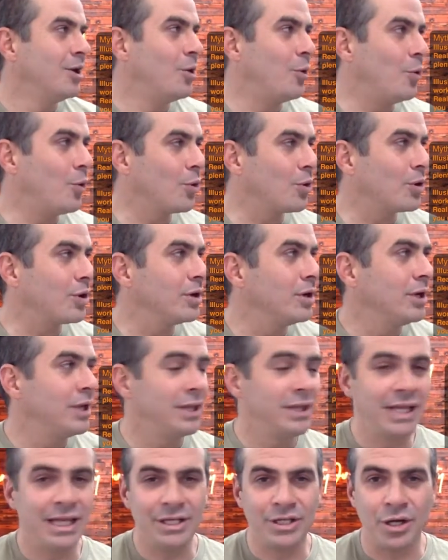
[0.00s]
Or
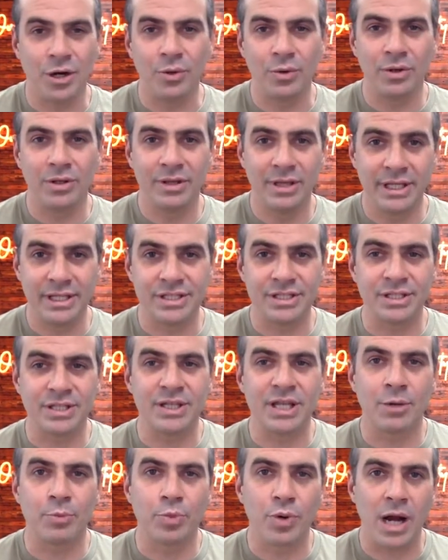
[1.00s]
they don't, this isn't
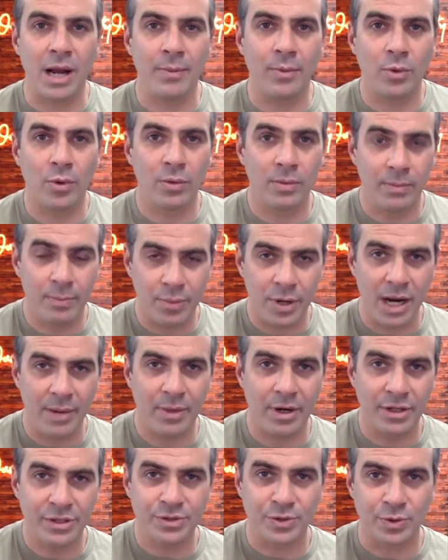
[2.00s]
their
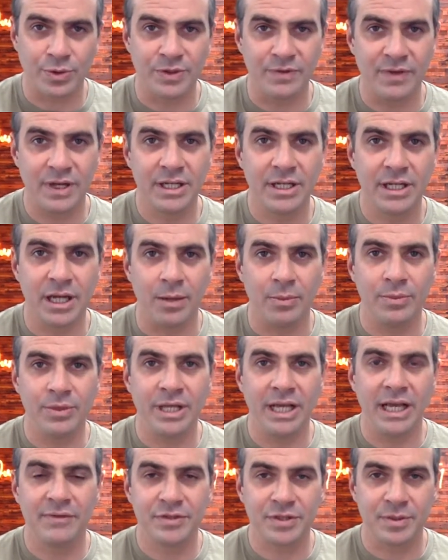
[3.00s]
primary source of income.
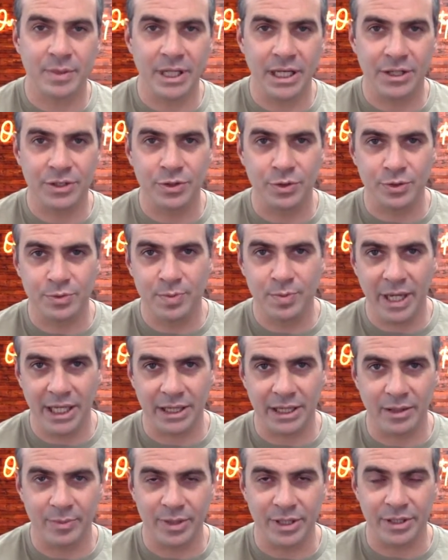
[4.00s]
They have somebody else who's
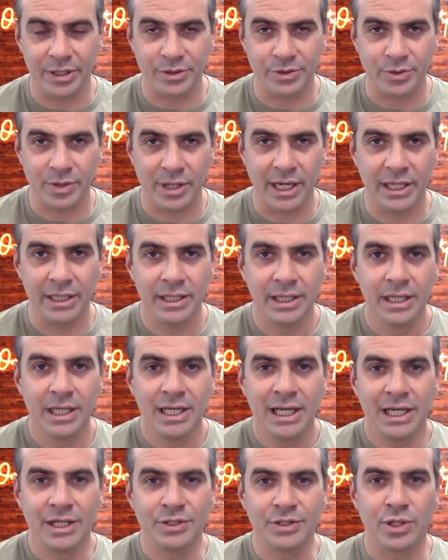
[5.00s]
paying the bills, right?
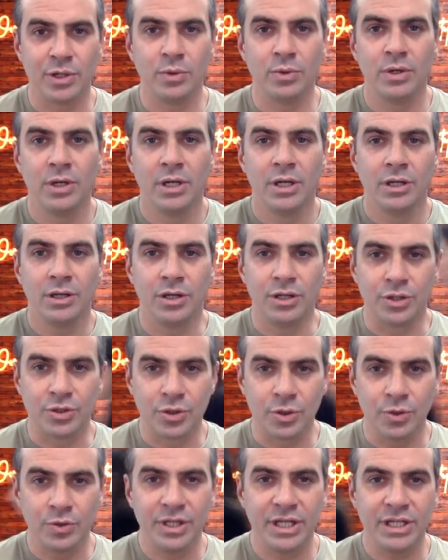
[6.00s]
And so the
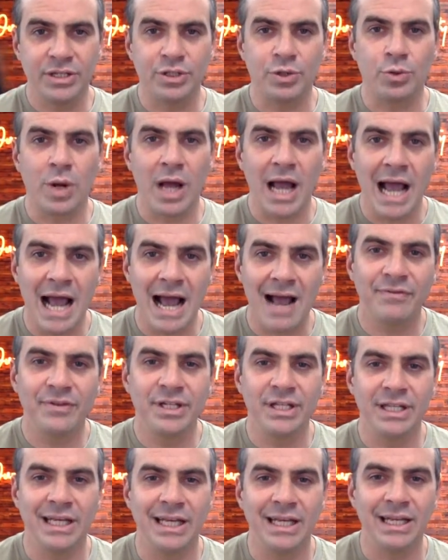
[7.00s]
truth is you have to
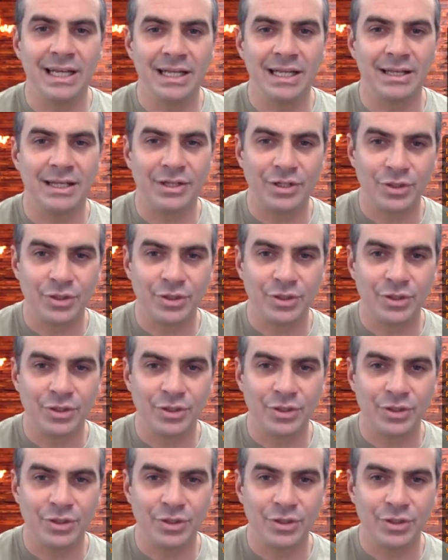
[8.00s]
get in the